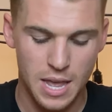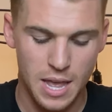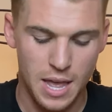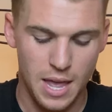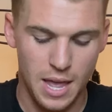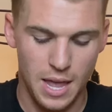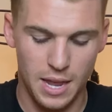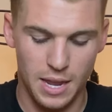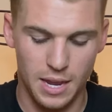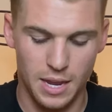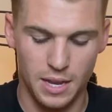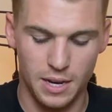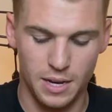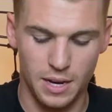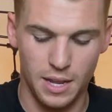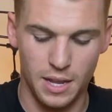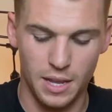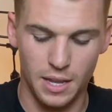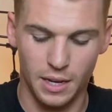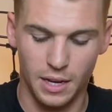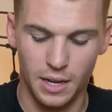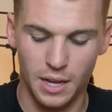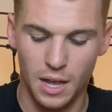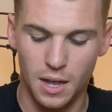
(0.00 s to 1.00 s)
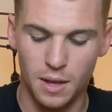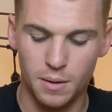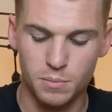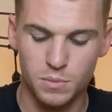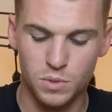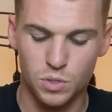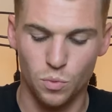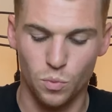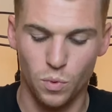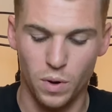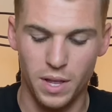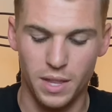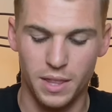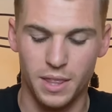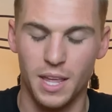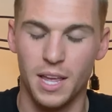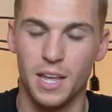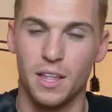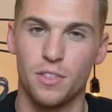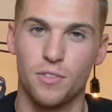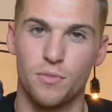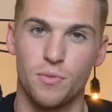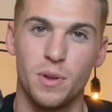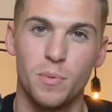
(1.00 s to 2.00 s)
And it comes with a
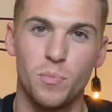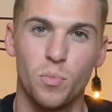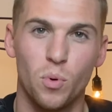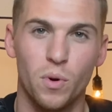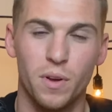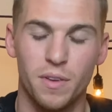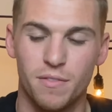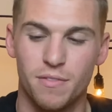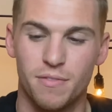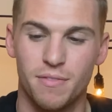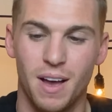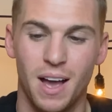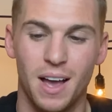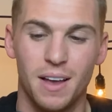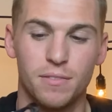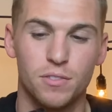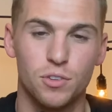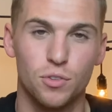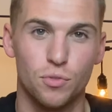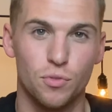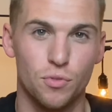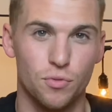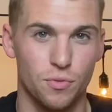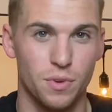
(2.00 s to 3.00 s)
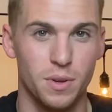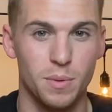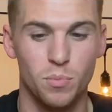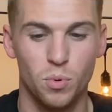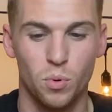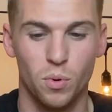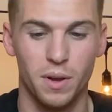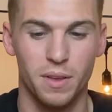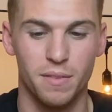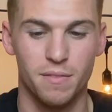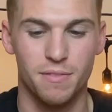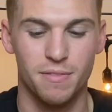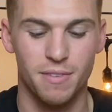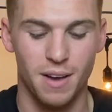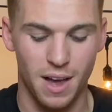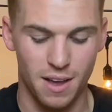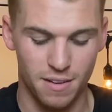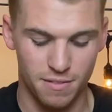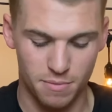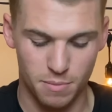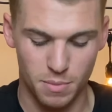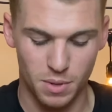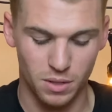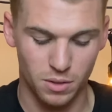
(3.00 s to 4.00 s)
3.5 to 3.5
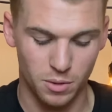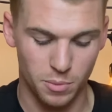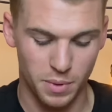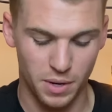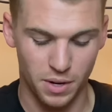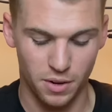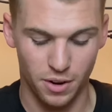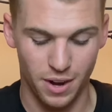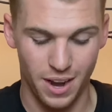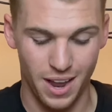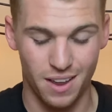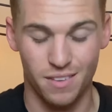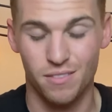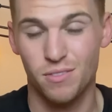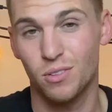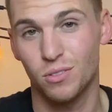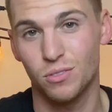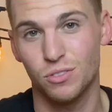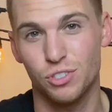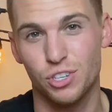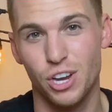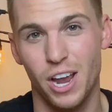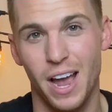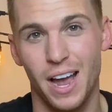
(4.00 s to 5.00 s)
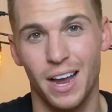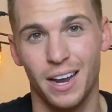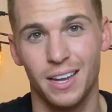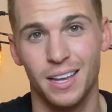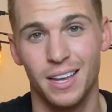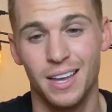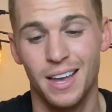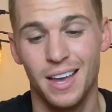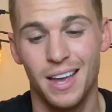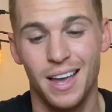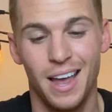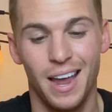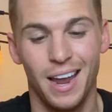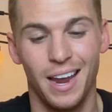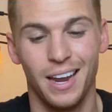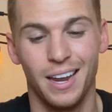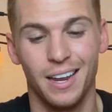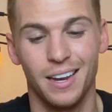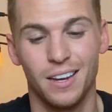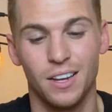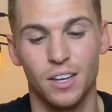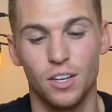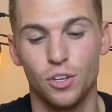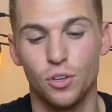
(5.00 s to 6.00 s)
millimeter headphone jack,
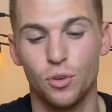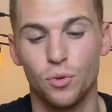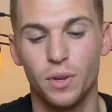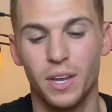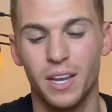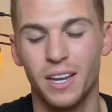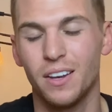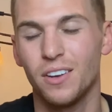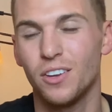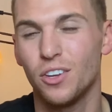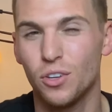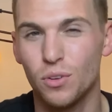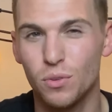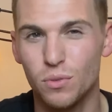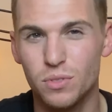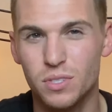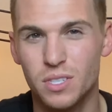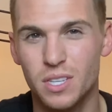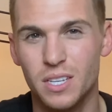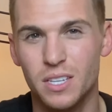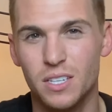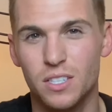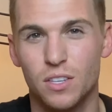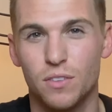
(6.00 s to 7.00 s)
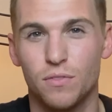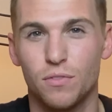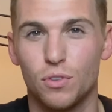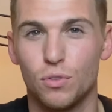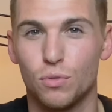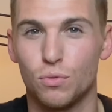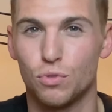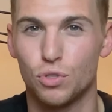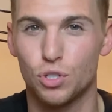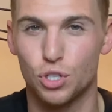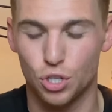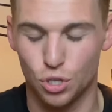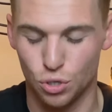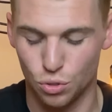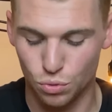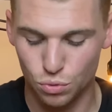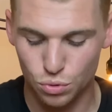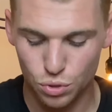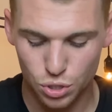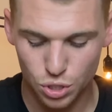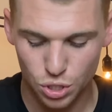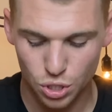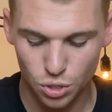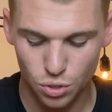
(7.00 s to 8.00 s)
and you can use these if you
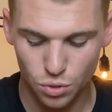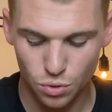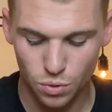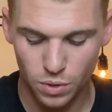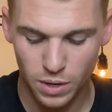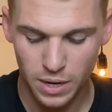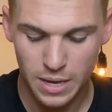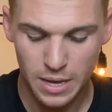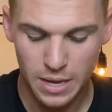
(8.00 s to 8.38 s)
choose to